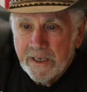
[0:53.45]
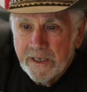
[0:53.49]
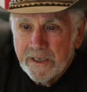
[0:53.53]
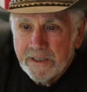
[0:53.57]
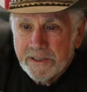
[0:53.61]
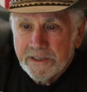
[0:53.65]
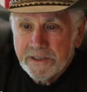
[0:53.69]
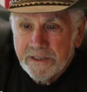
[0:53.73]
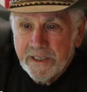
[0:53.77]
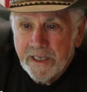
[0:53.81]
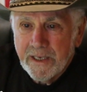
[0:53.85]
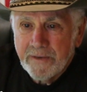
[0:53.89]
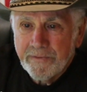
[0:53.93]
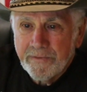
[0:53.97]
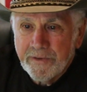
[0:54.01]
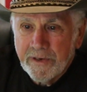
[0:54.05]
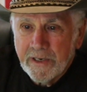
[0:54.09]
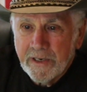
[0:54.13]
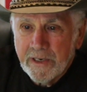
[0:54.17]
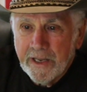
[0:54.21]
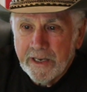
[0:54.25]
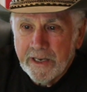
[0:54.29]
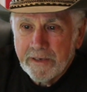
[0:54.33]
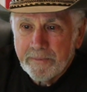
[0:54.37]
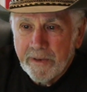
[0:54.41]

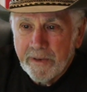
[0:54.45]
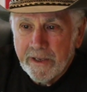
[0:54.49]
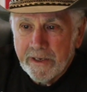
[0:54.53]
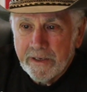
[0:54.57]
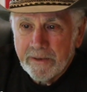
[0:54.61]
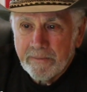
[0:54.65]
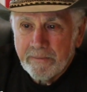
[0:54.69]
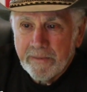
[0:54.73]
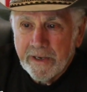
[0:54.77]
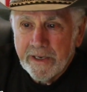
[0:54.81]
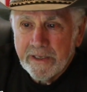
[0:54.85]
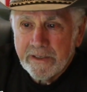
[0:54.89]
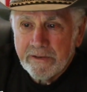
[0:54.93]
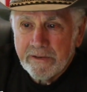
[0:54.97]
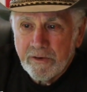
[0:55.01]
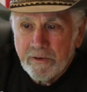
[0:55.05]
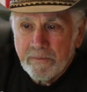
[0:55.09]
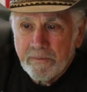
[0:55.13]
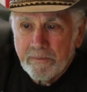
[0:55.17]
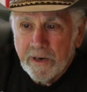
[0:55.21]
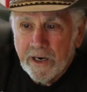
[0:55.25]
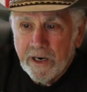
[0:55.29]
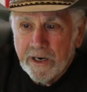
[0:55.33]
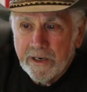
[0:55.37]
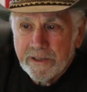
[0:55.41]
Stephen Lenman made the
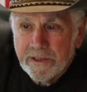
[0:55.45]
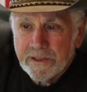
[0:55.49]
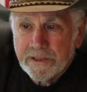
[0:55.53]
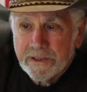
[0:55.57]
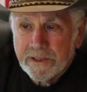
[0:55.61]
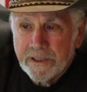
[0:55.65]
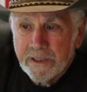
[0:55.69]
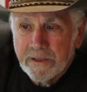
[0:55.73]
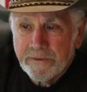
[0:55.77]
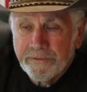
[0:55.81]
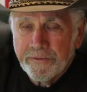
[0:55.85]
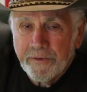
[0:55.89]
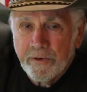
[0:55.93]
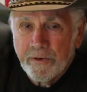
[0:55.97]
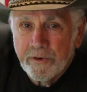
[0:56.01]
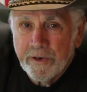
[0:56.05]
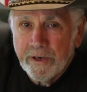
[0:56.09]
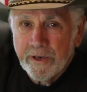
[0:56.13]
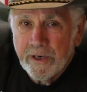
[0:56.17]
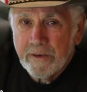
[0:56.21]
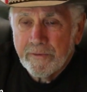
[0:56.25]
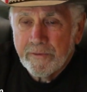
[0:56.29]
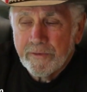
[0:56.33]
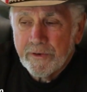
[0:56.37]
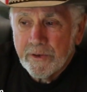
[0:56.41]
remarks in a phone
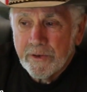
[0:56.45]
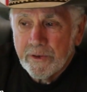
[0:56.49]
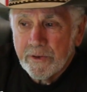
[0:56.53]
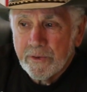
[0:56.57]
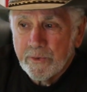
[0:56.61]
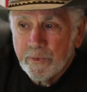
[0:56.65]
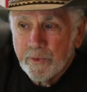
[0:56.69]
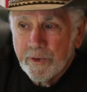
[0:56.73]
interview